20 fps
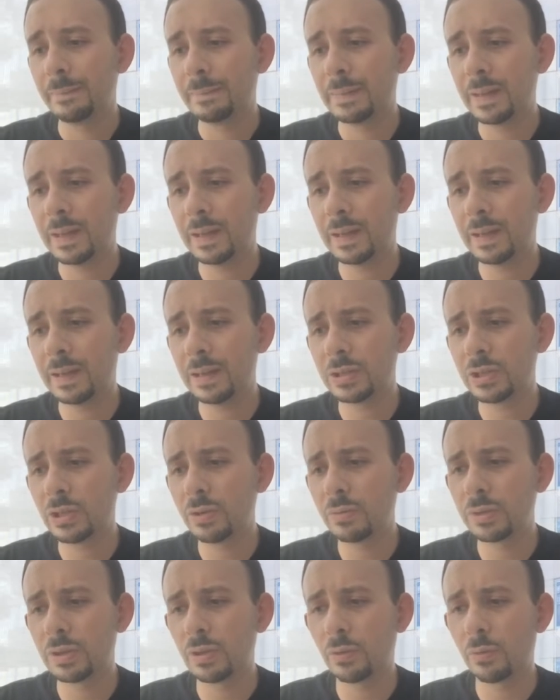The issue
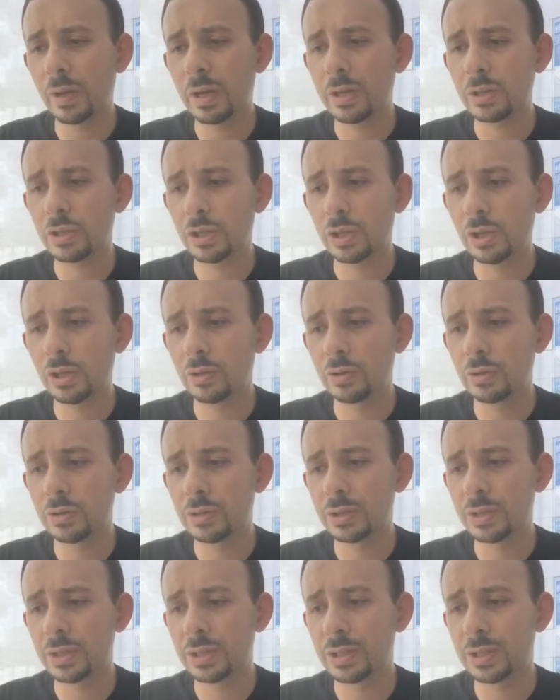with the
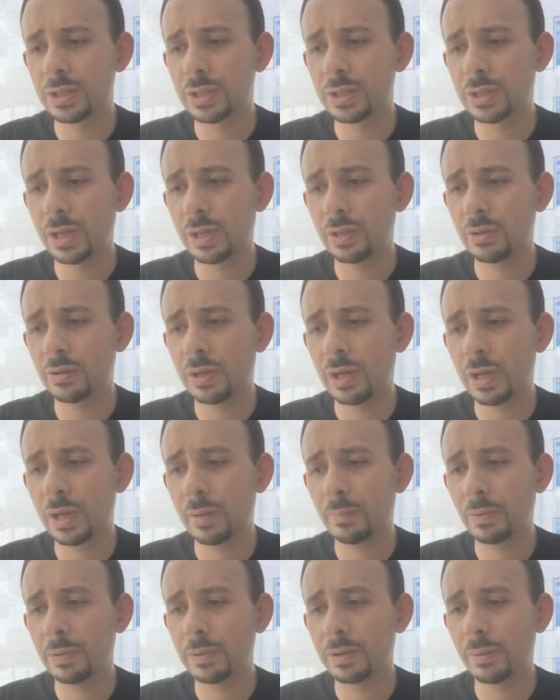ratios is that you
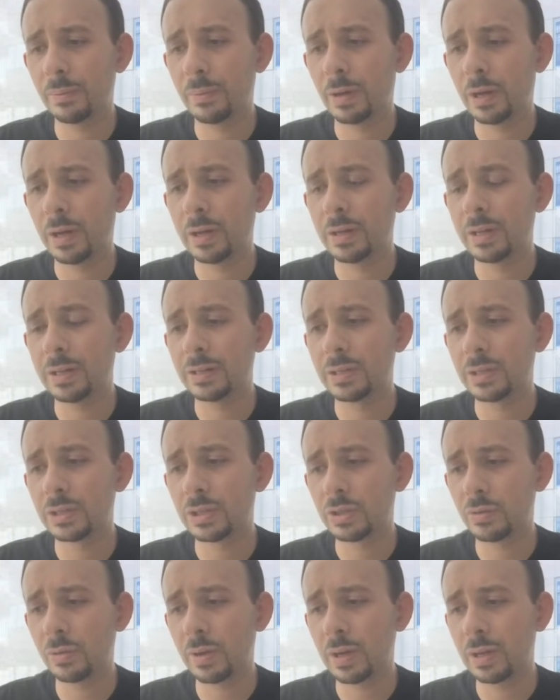can't put them on into
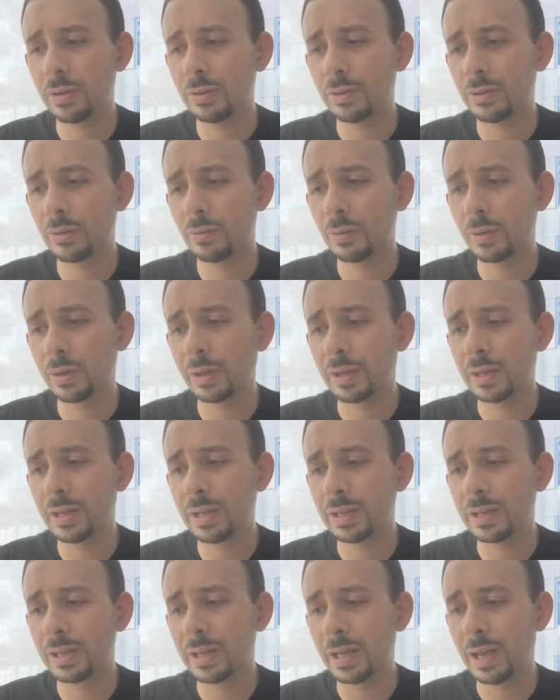strength. You really
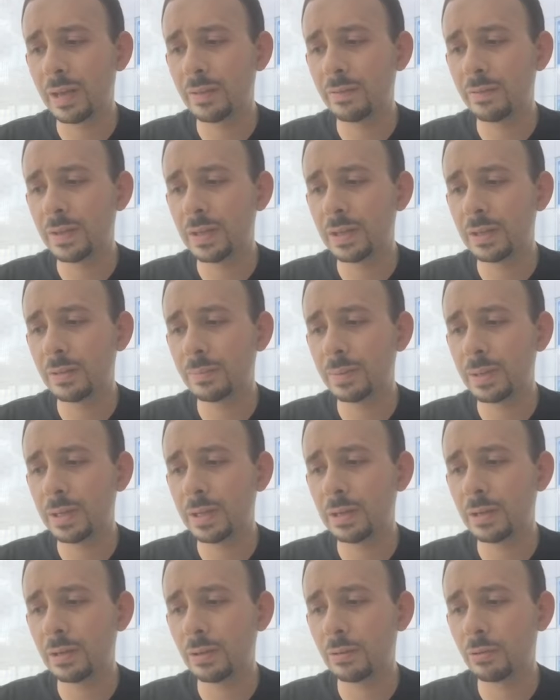need the IV to
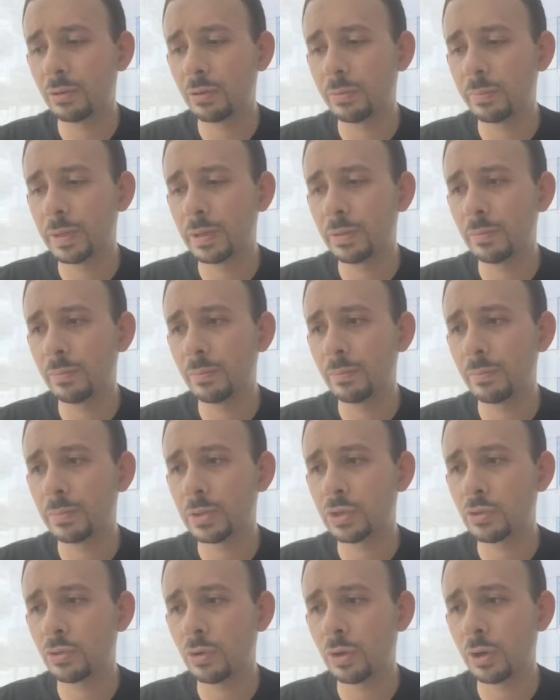be a little bit
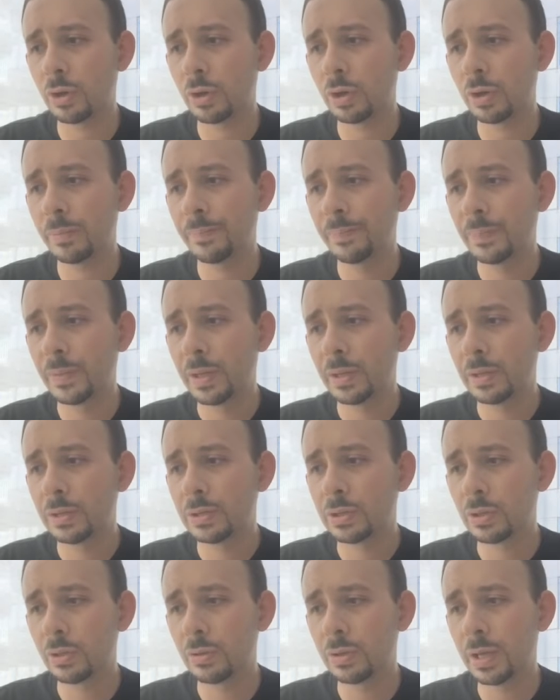stronger.
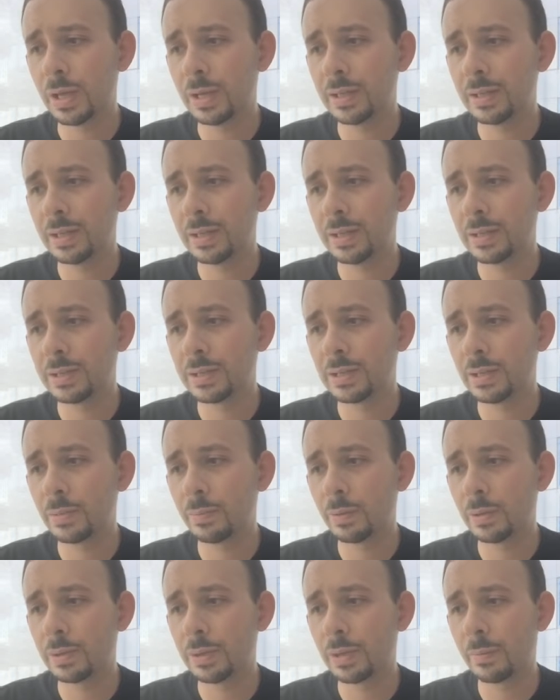So the idea is to
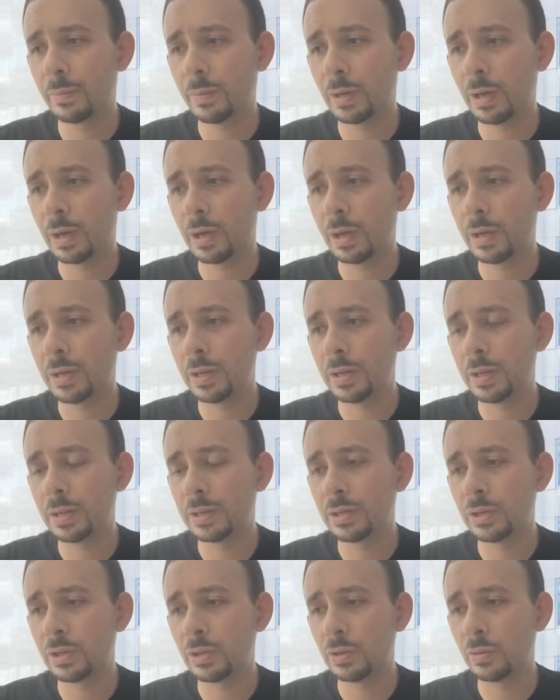put them on
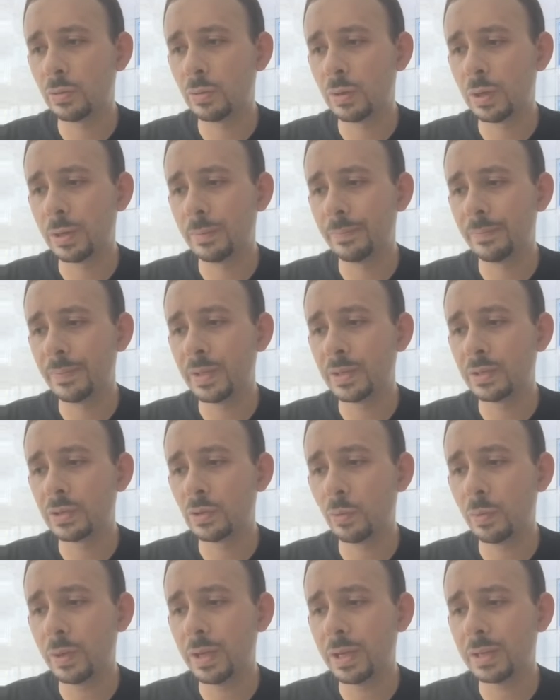
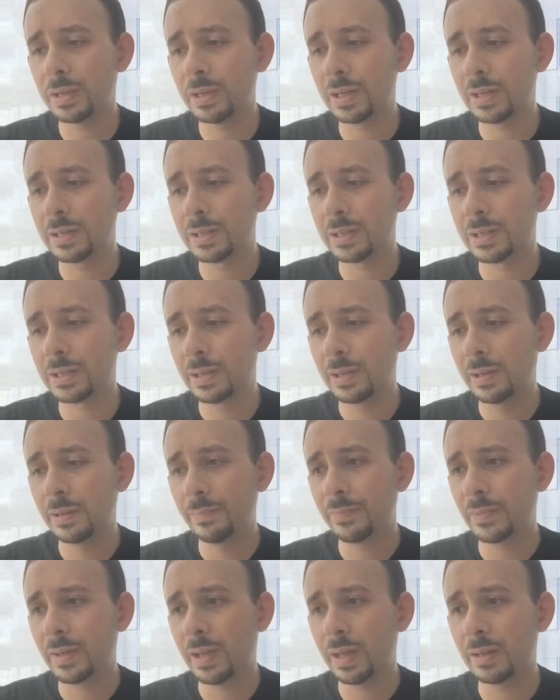into weakness,
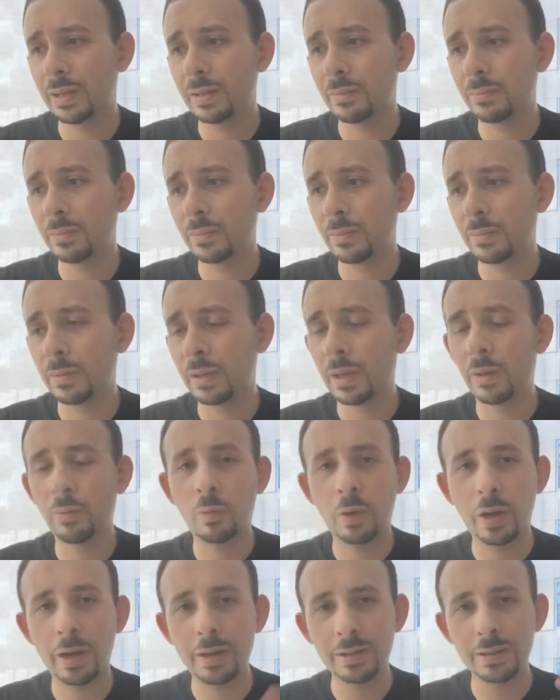and then that
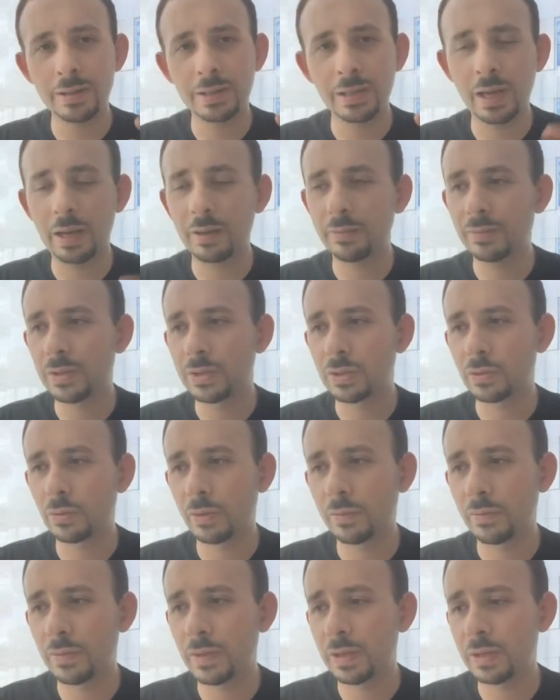widens out the
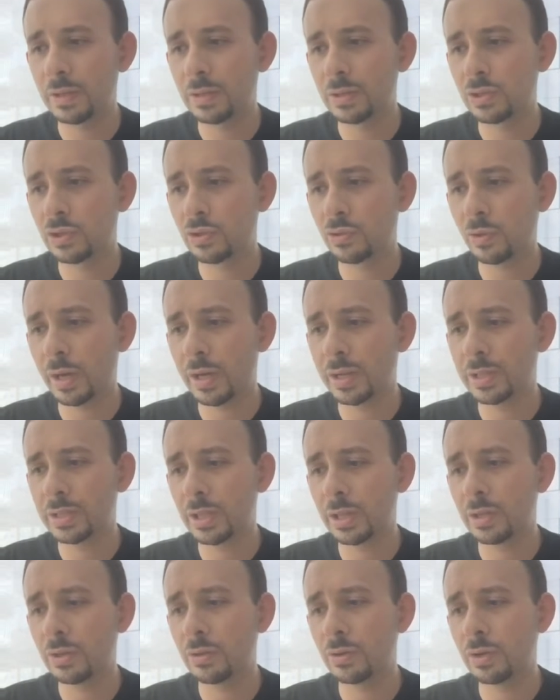sort of the strikes
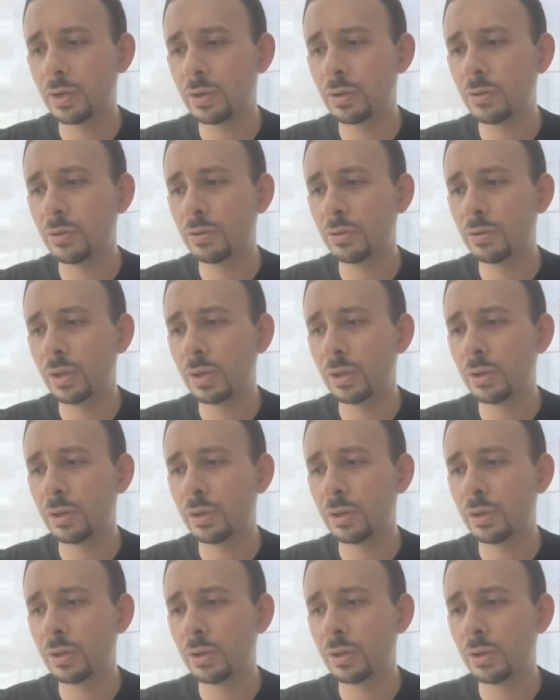that you can